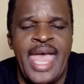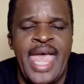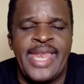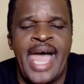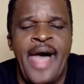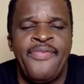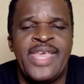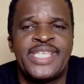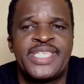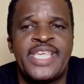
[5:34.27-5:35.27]
Now,
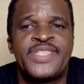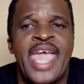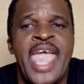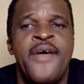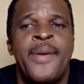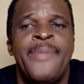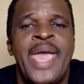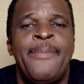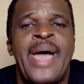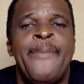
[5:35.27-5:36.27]
this is the error
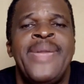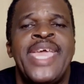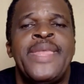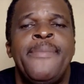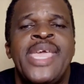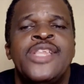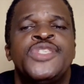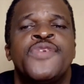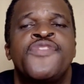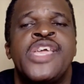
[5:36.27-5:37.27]
made by many
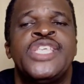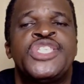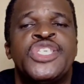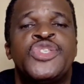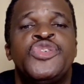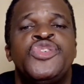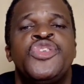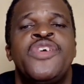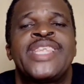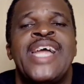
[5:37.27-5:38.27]
millions of Christians who do
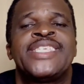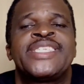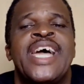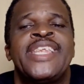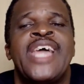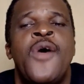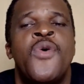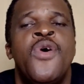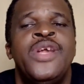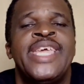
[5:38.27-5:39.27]
not understand how
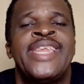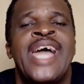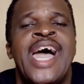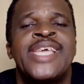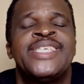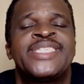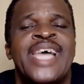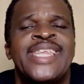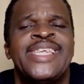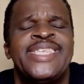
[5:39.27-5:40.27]
holy and high his
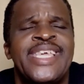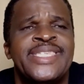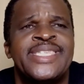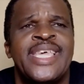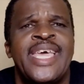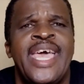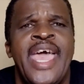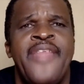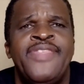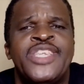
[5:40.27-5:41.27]
standard is.
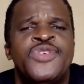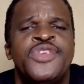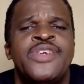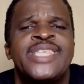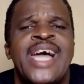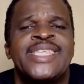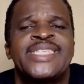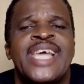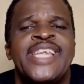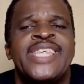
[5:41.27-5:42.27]
They do not
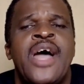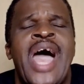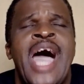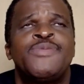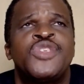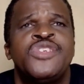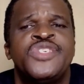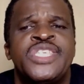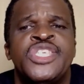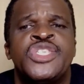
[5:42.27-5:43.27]
understand how
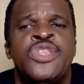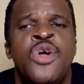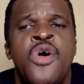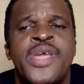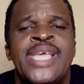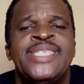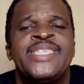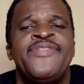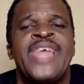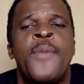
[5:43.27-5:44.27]
absolute his law
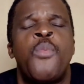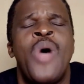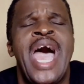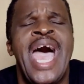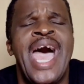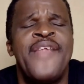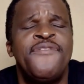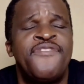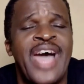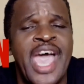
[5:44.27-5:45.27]
is, and that
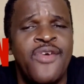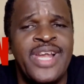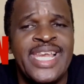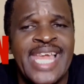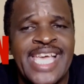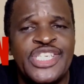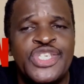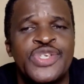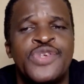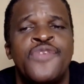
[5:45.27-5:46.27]
one
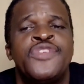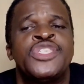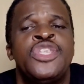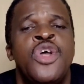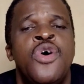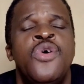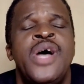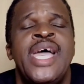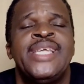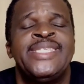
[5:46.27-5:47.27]
violation of his
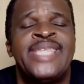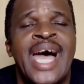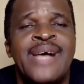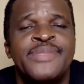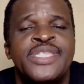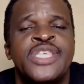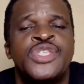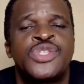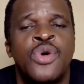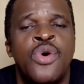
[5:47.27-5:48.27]
law damns the
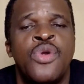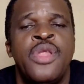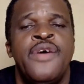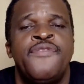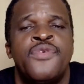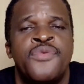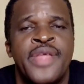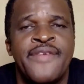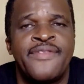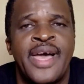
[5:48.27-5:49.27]
soul
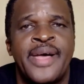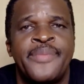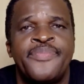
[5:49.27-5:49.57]
forever.